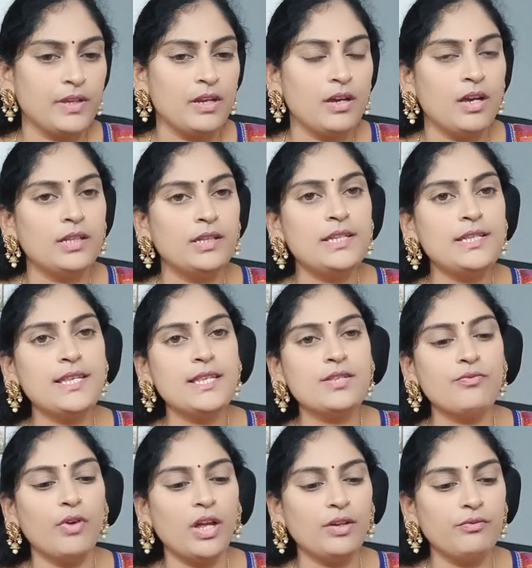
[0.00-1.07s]
This is
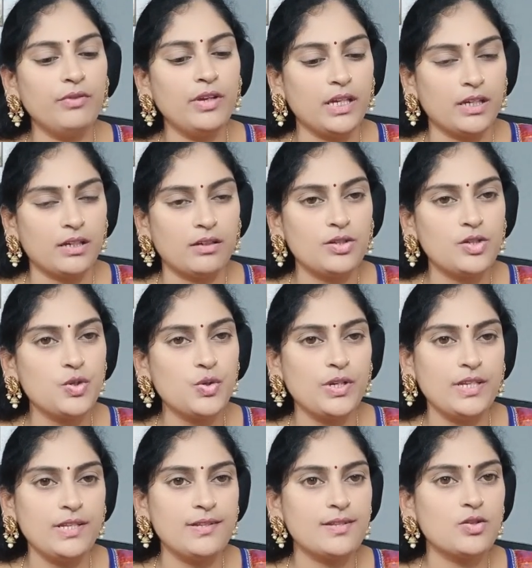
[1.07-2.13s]
one way to
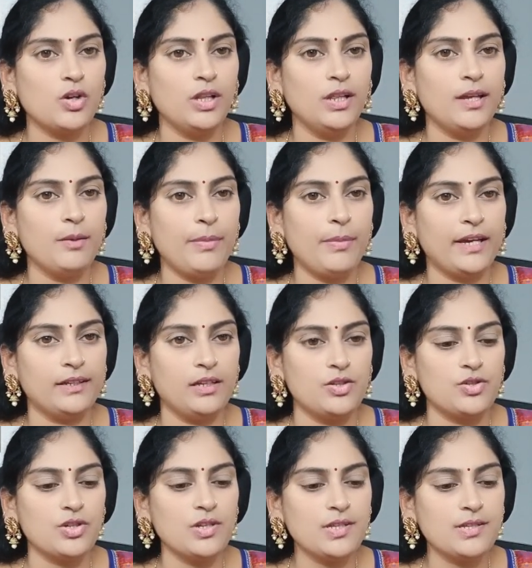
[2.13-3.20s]
install the
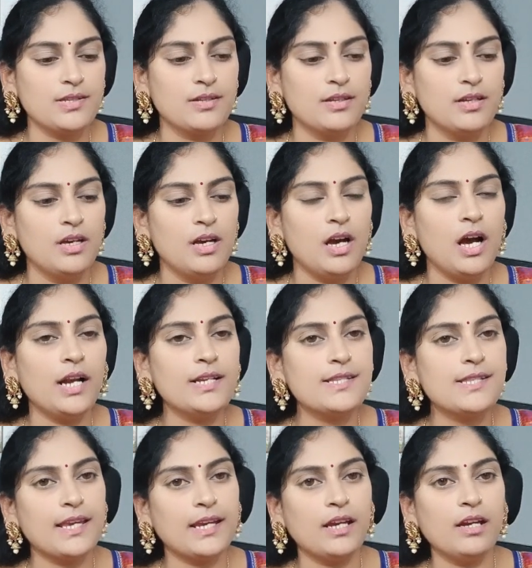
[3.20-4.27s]
packages, and
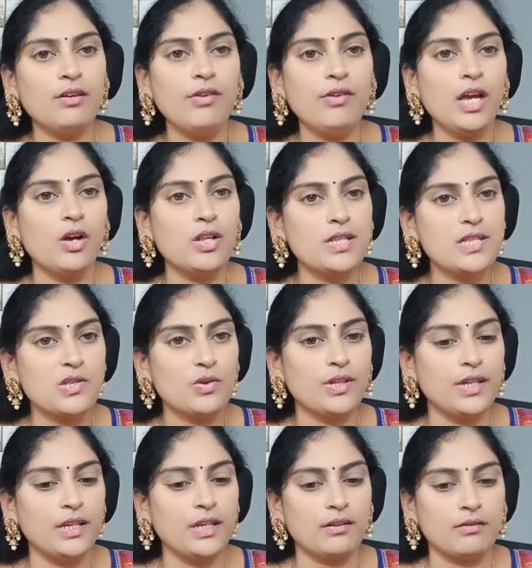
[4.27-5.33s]
second way also
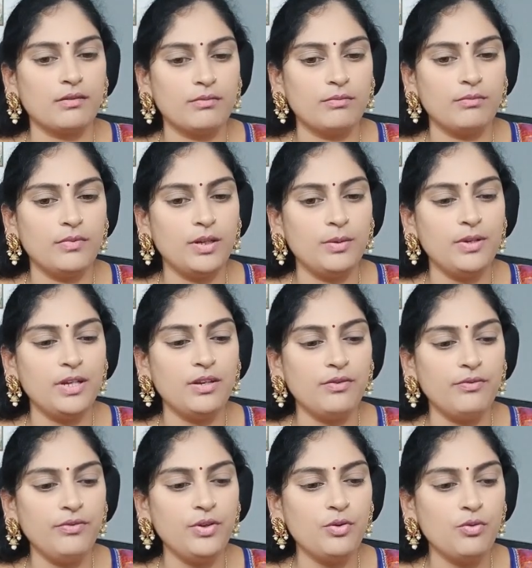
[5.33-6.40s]
there. Maybe if
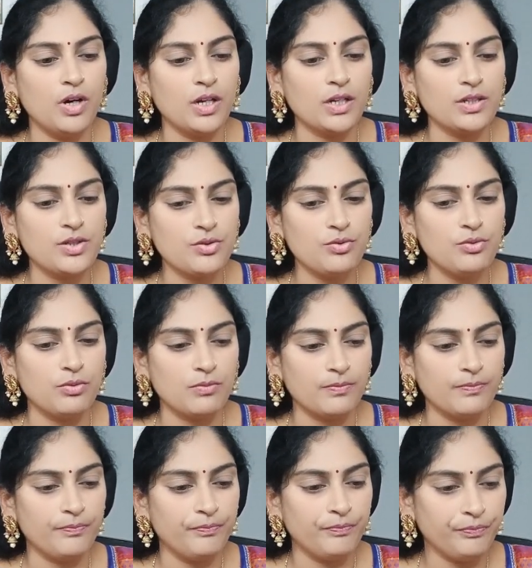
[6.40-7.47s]
you want to,
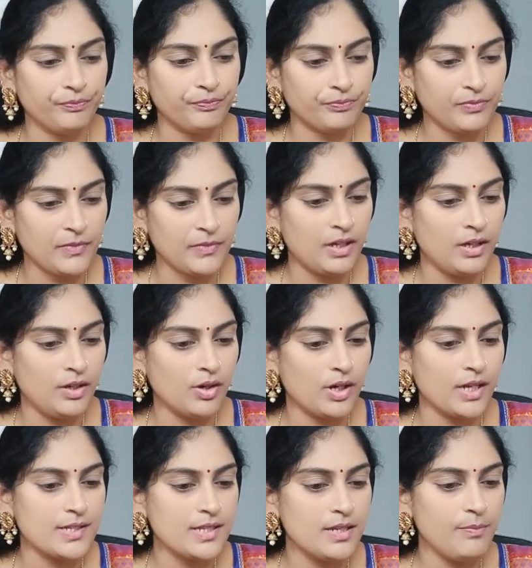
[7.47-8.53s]
you can
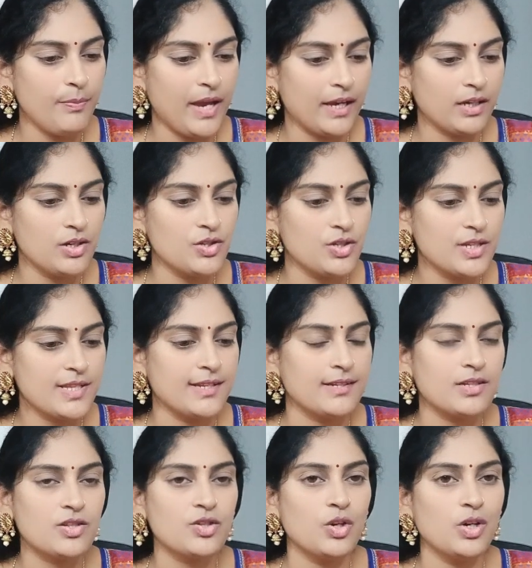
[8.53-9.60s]
see packages
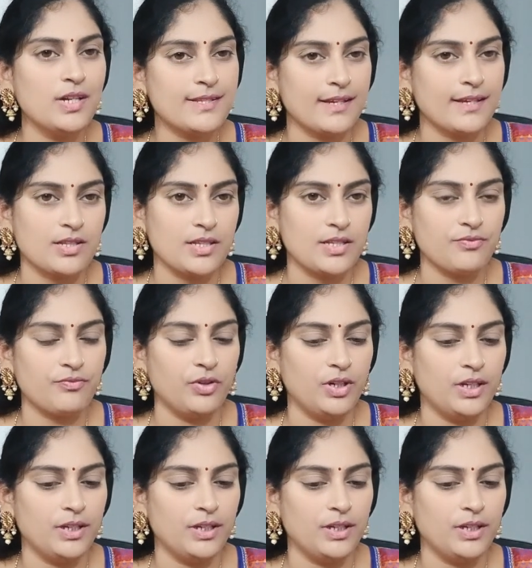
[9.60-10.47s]
installed successfully.